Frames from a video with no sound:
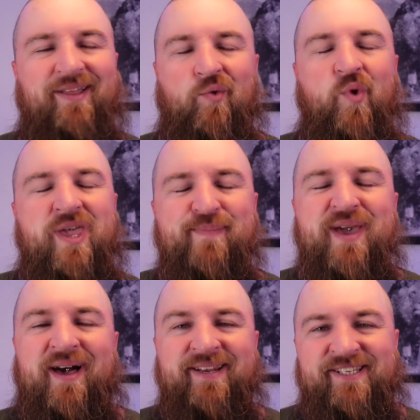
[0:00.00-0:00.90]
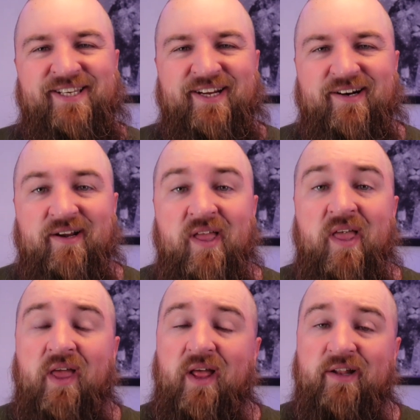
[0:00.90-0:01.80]
We can be honest here.
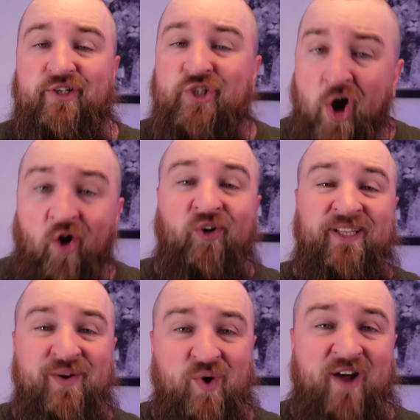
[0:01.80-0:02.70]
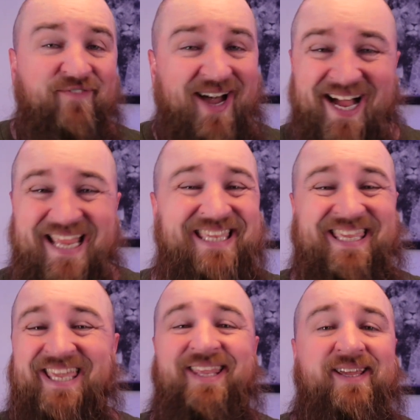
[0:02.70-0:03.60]
Totally rough. I
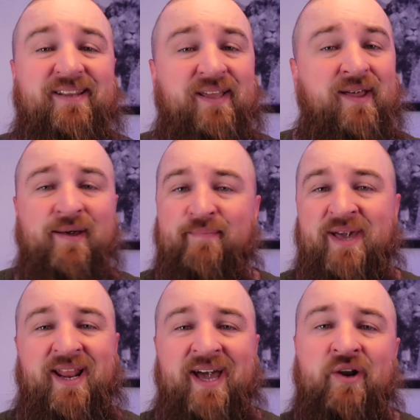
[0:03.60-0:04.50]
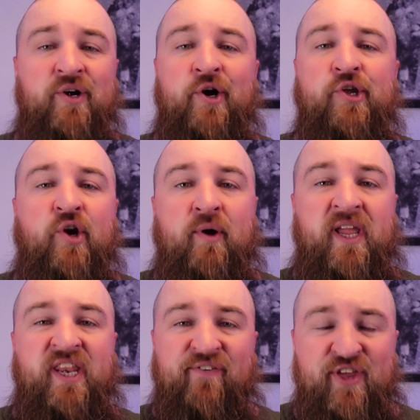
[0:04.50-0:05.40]
get it. Man, I don't know your
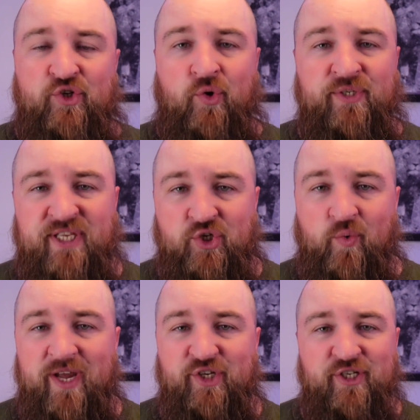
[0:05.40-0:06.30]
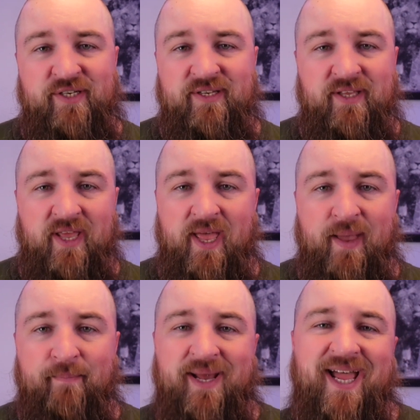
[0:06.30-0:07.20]
individual situation,
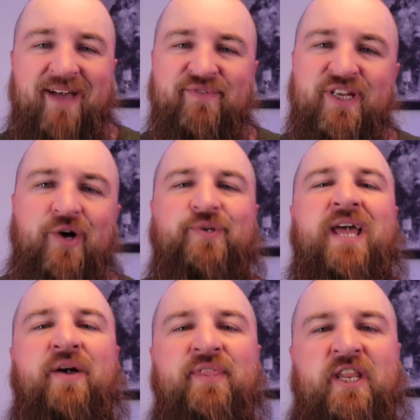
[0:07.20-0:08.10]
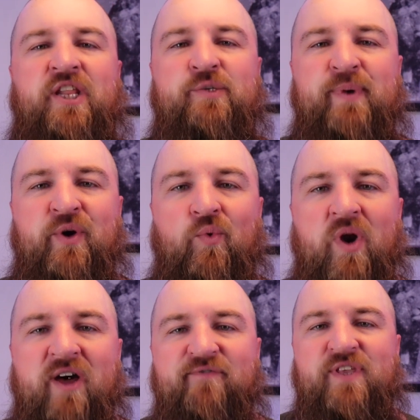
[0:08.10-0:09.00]
but I have no doubt that it has been a
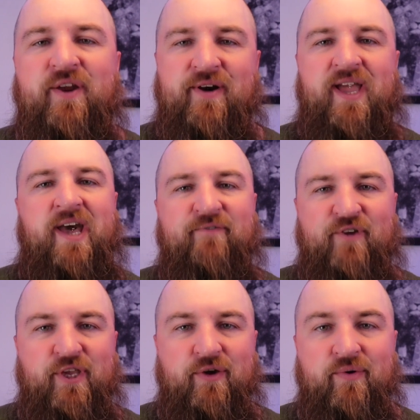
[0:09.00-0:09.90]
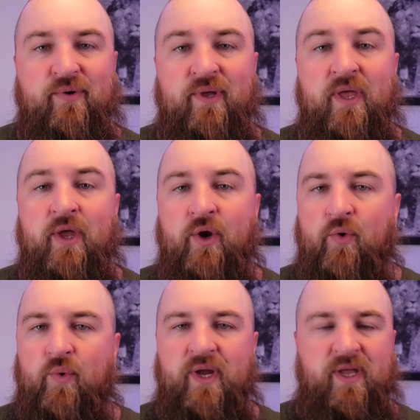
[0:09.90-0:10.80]
rough year and a half for you
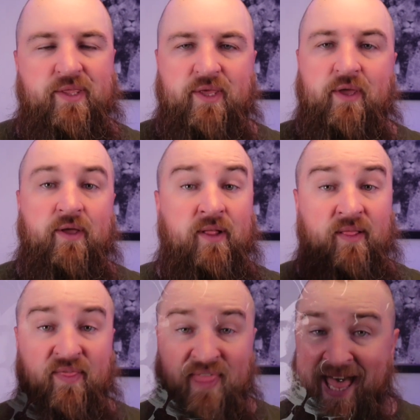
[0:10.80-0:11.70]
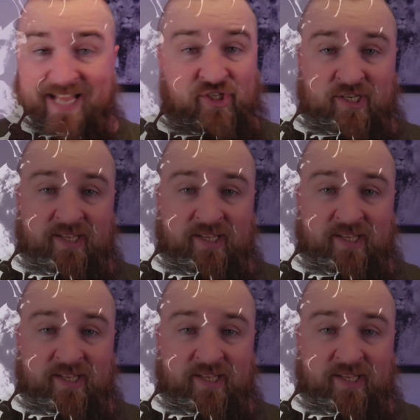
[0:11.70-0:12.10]
with that